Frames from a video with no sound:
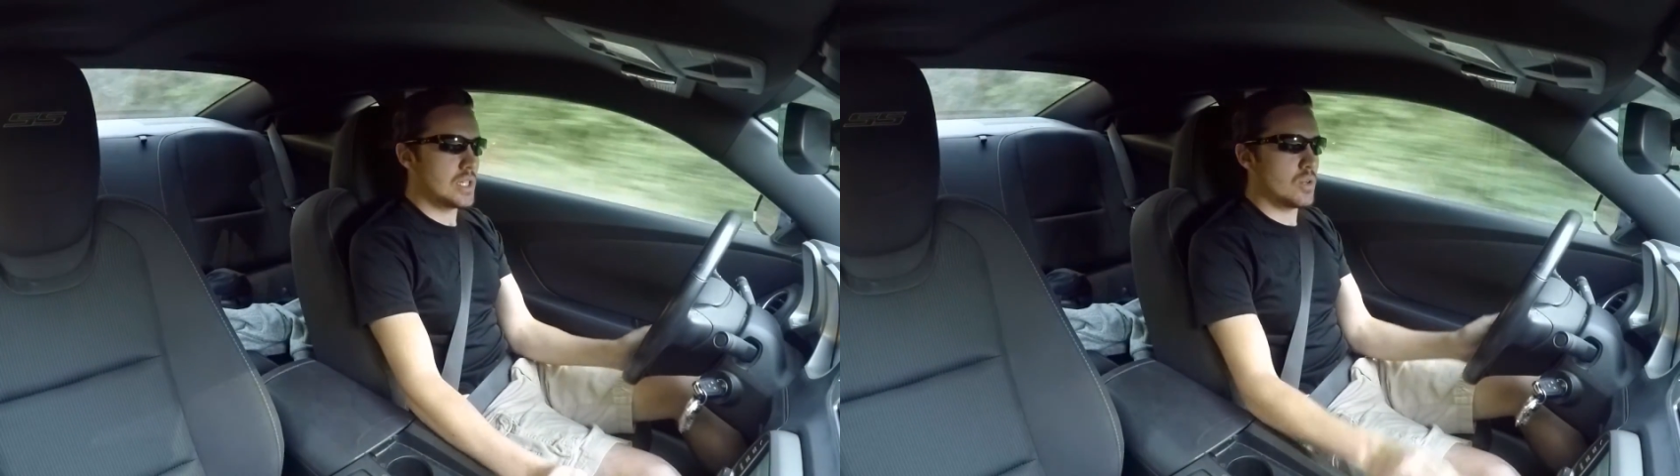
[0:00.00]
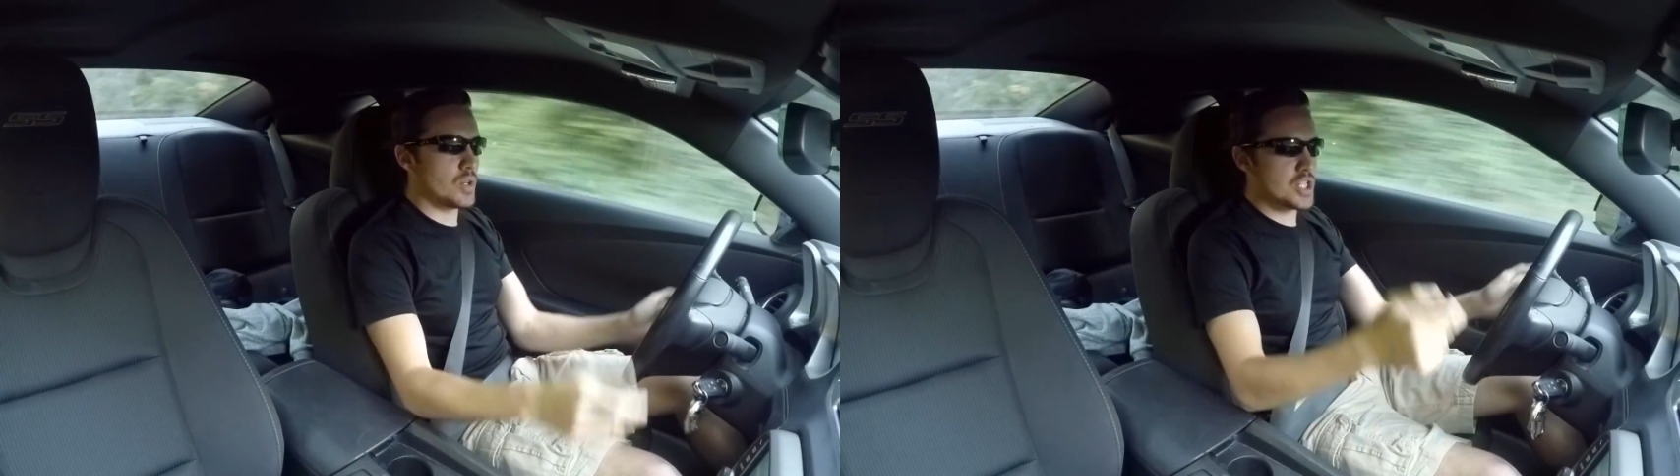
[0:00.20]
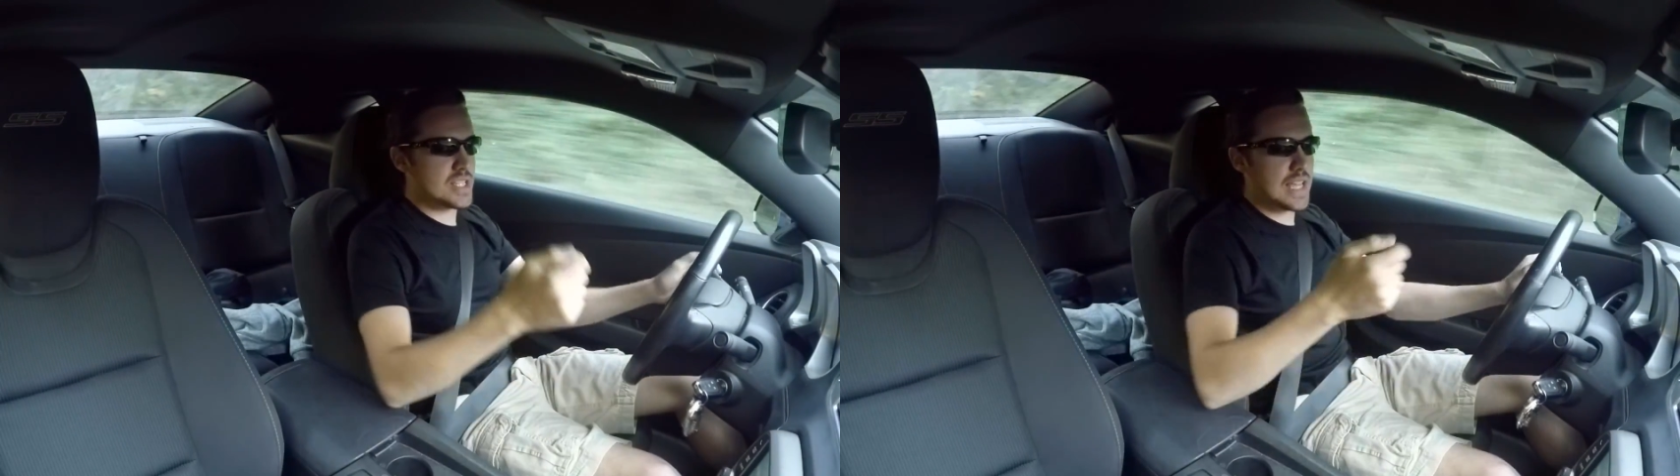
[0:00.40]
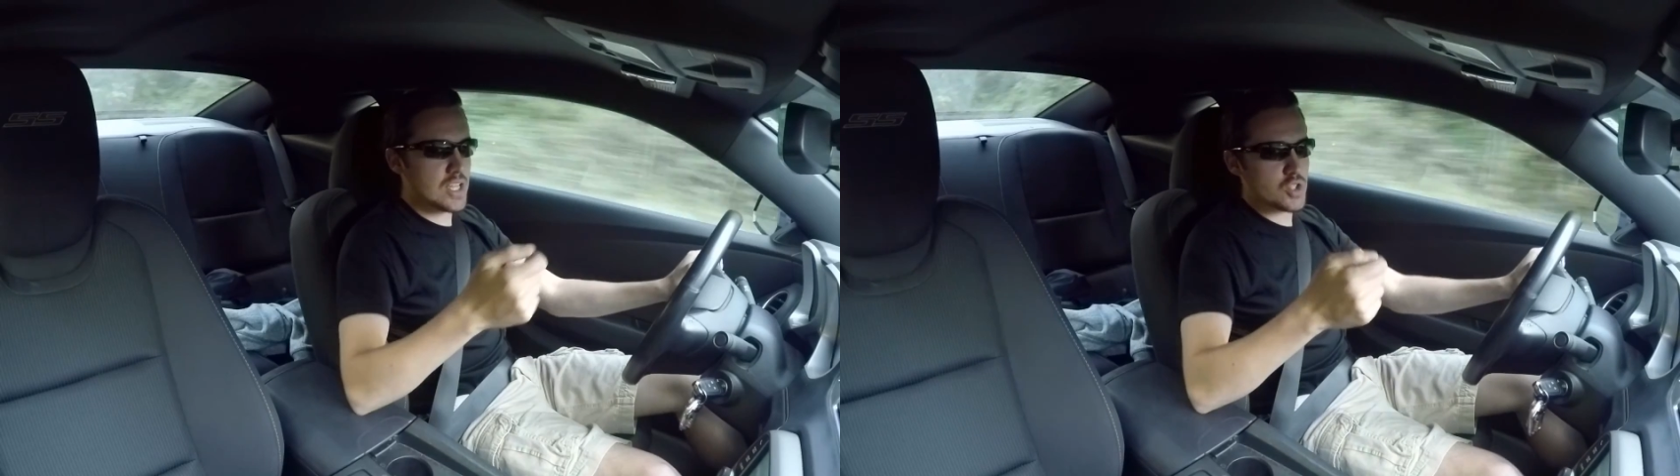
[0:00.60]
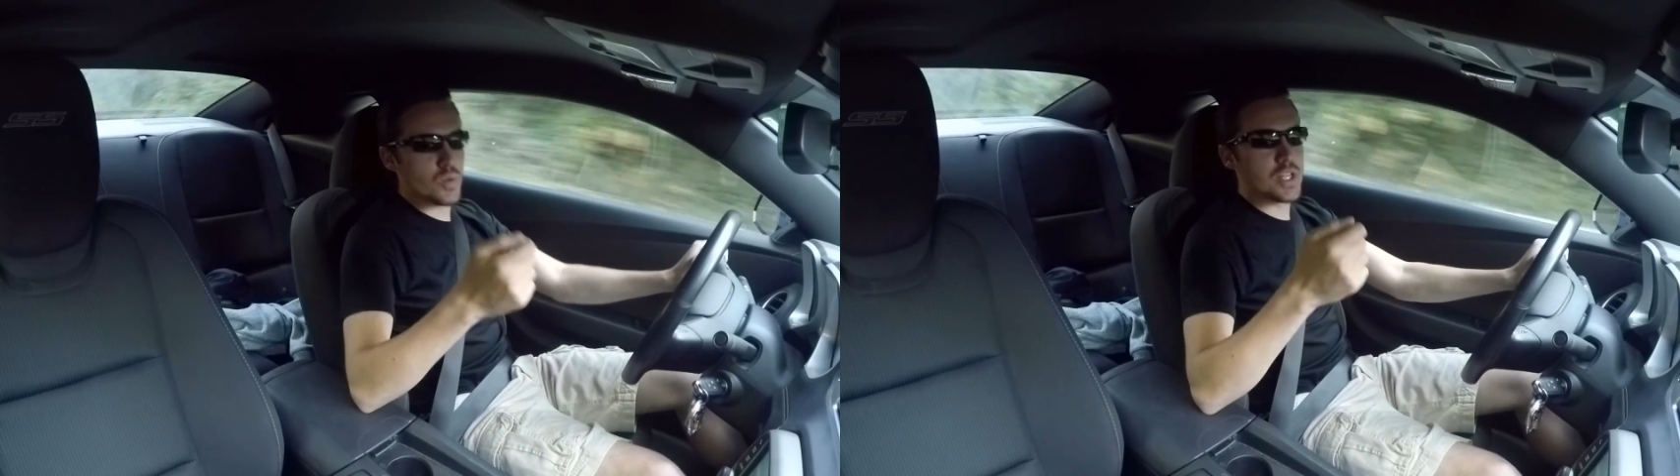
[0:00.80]
which is like a
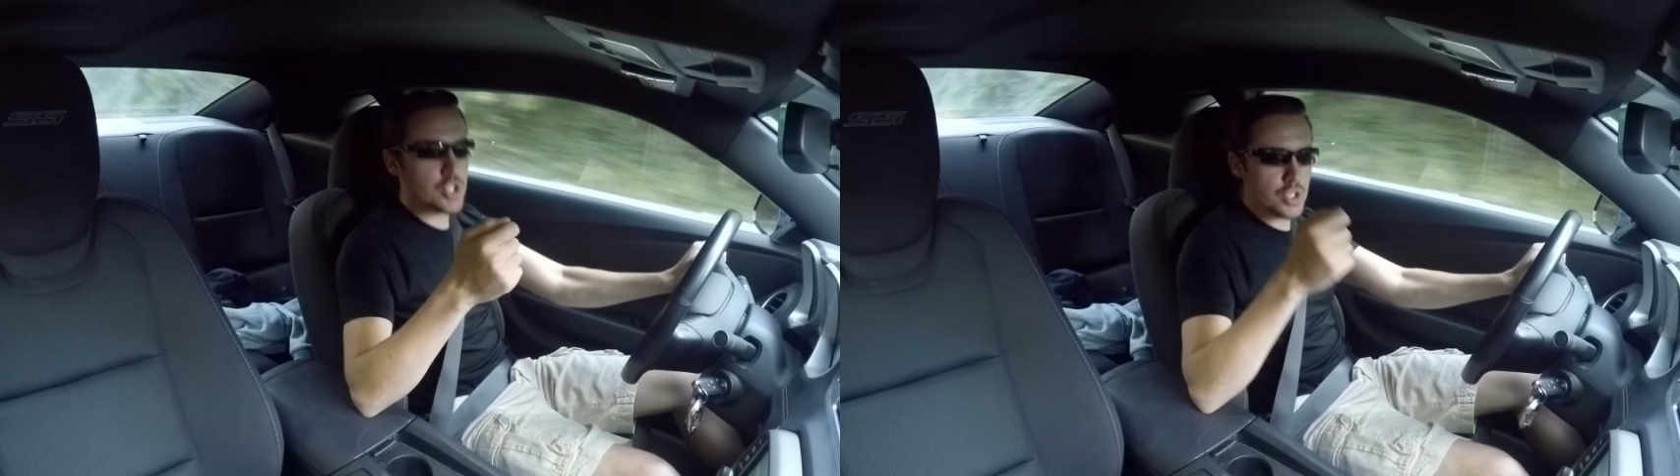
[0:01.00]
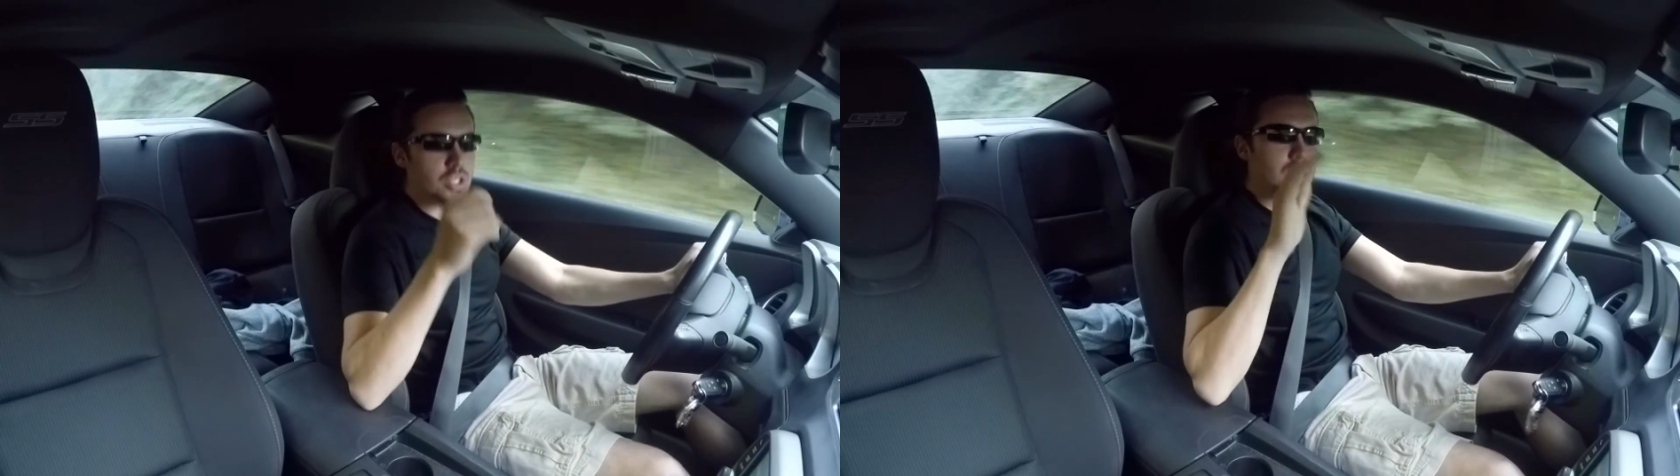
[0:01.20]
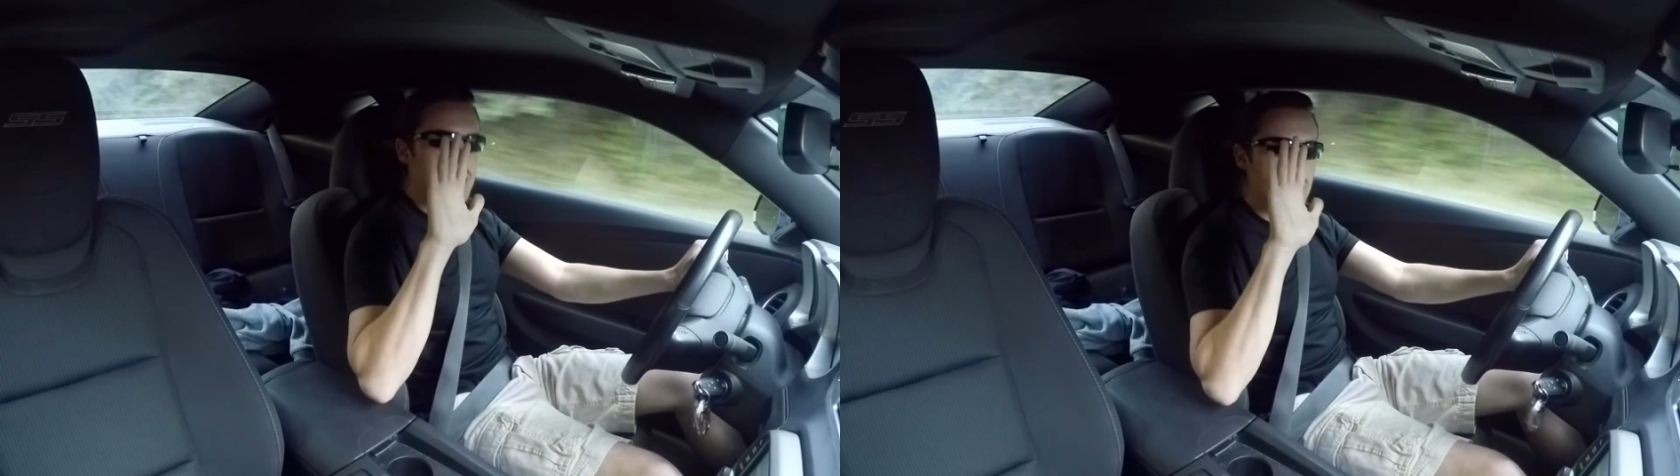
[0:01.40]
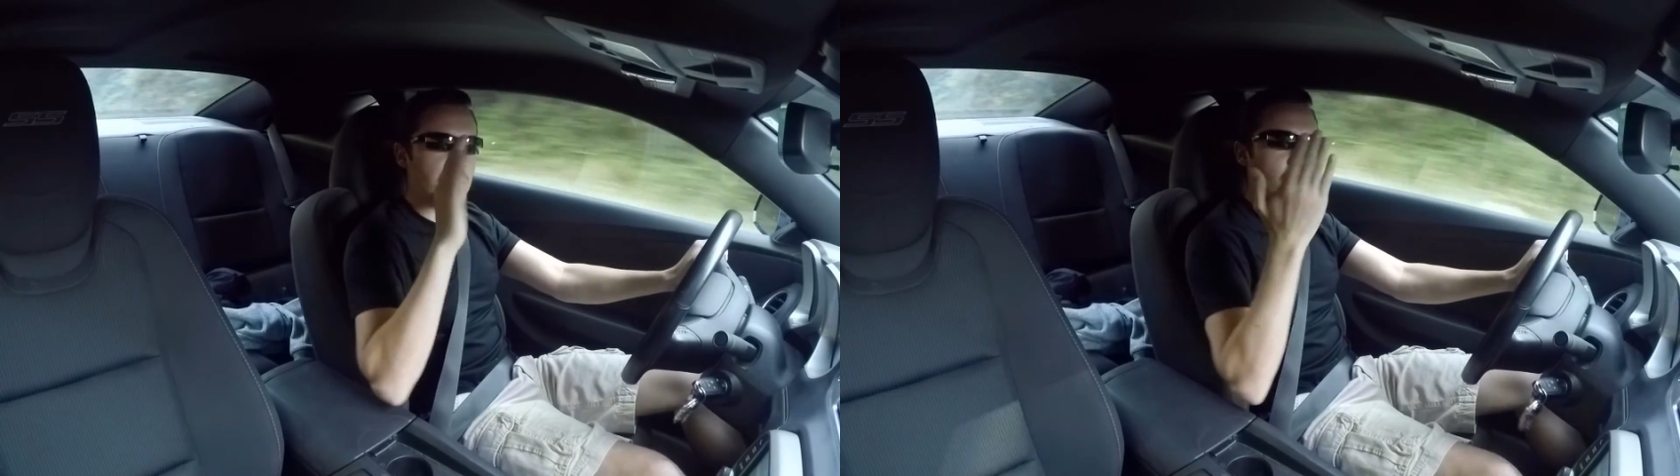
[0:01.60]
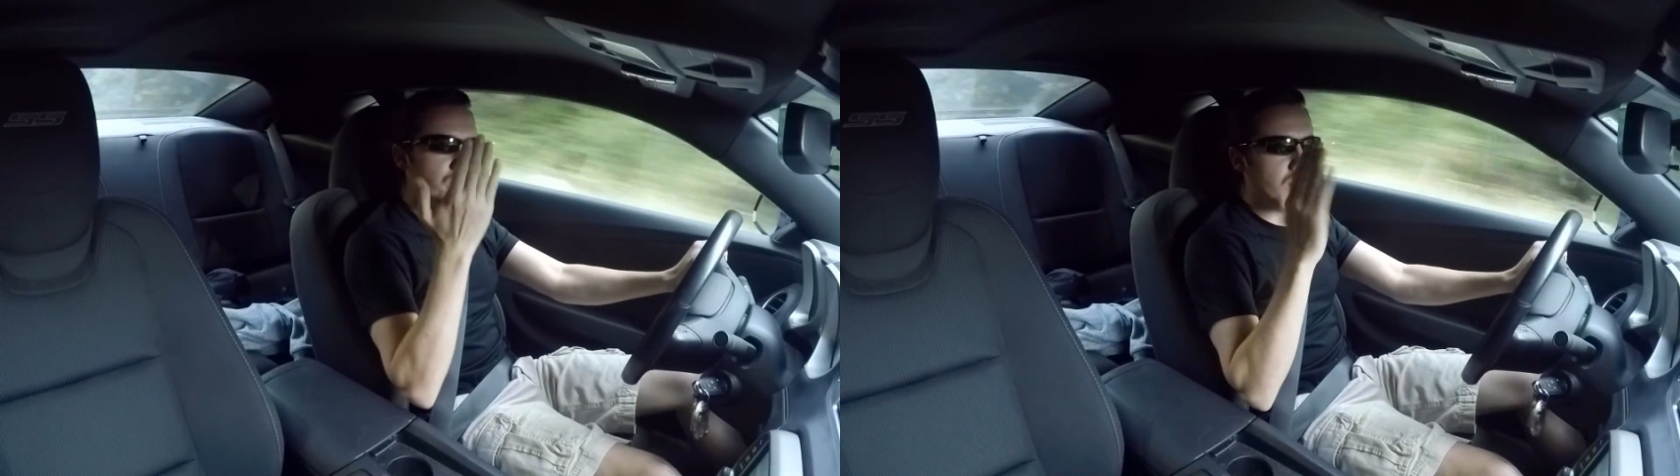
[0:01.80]
switch. It's a
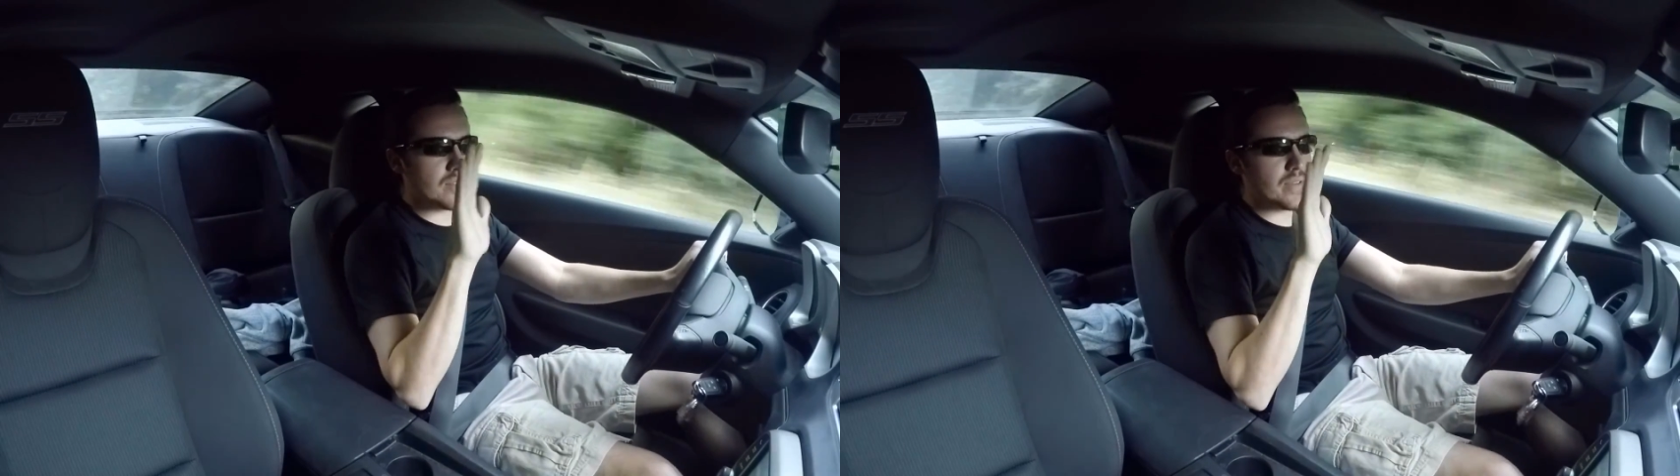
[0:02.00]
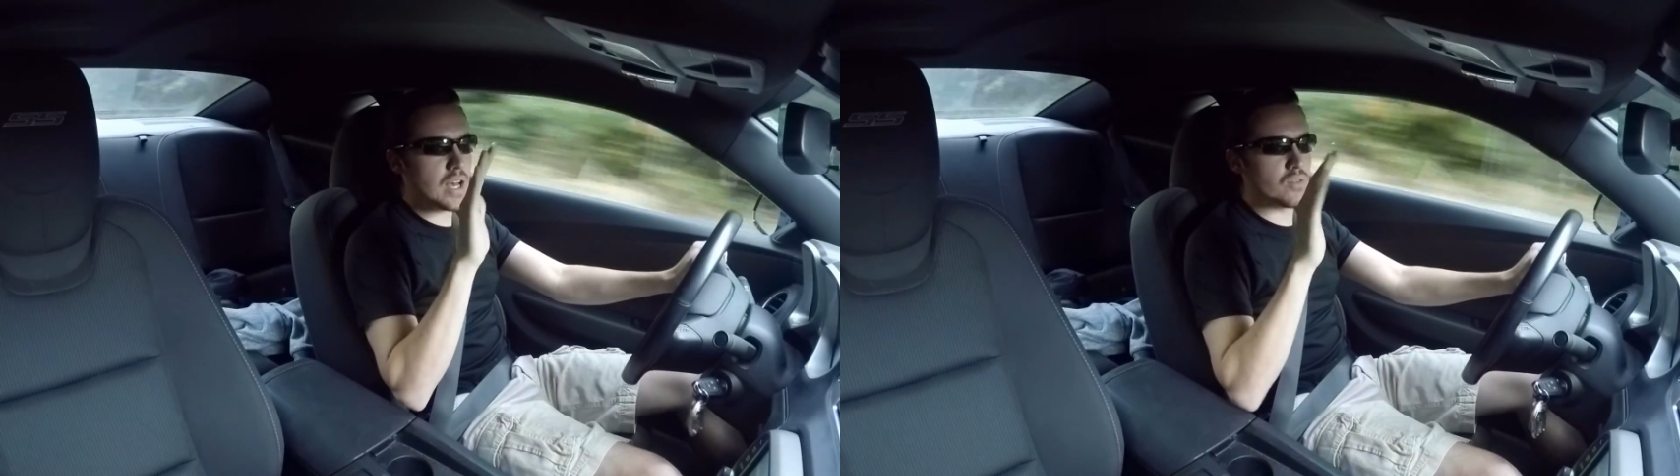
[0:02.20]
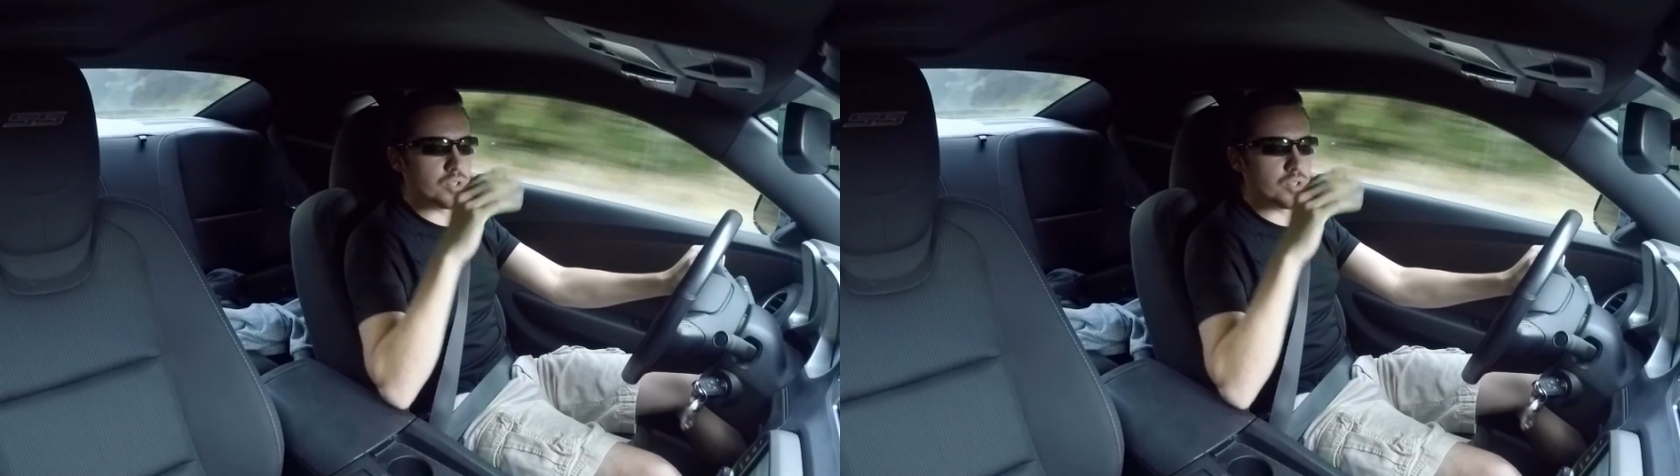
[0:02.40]
butterfly valve,